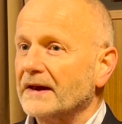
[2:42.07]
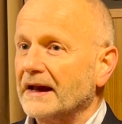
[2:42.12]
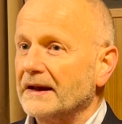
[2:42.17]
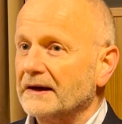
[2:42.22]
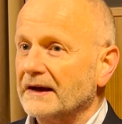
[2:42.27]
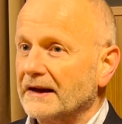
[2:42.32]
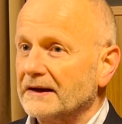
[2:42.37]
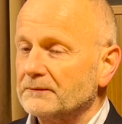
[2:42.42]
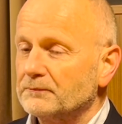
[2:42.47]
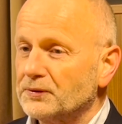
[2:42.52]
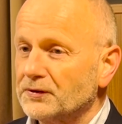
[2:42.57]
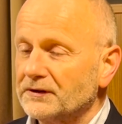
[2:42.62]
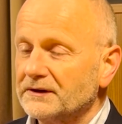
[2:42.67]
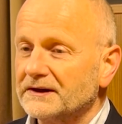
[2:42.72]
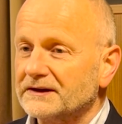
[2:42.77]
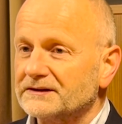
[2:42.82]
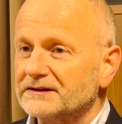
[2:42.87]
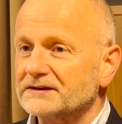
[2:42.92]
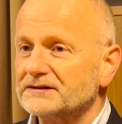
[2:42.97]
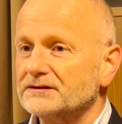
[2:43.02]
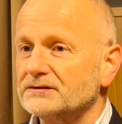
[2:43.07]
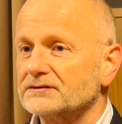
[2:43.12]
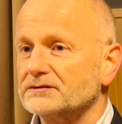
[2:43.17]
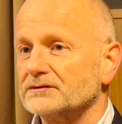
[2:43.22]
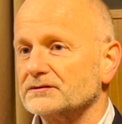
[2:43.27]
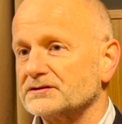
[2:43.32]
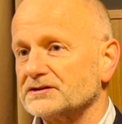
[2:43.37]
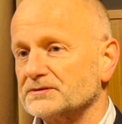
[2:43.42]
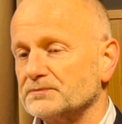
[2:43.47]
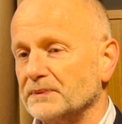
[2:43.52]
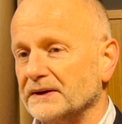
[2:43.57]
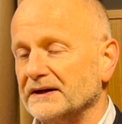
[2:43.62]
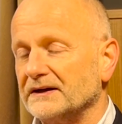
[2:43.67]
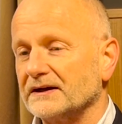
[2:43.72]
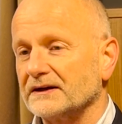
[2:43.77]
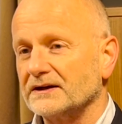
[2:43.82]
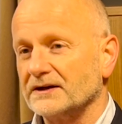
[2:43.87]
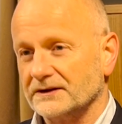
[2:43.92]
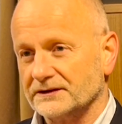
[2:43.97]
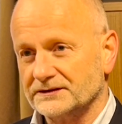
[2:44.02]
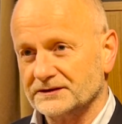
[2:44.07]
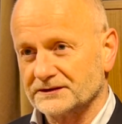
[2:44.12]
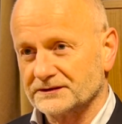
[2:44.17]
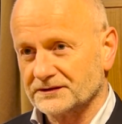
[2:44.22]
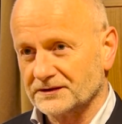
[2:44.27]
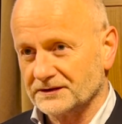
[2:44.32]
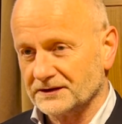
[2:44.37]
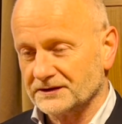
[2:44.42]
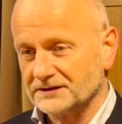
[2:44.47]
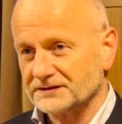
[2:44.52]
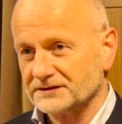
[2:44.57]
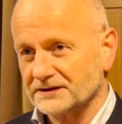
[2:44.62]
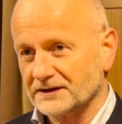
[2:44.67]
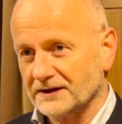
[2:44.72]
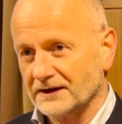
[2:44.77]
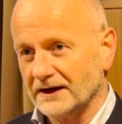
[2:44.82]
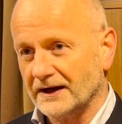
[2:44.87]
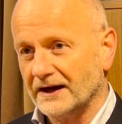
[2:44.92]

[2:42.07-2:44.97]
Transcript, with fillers: and, and putting additional spin and context to this,